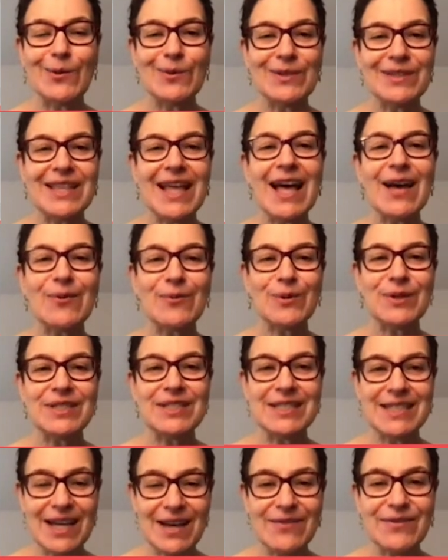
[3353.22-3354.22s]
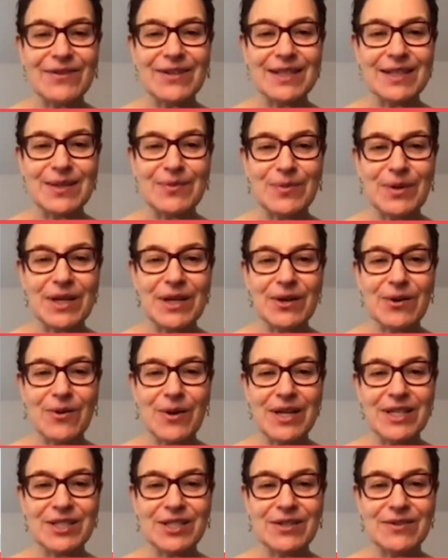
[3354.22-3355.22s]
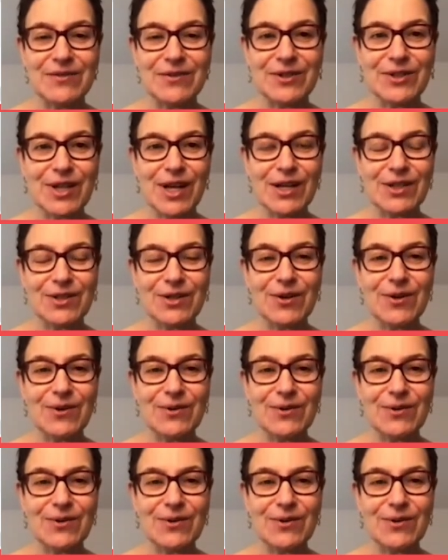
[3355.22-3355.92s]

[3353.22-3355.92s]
That would definitely be a question for Dr.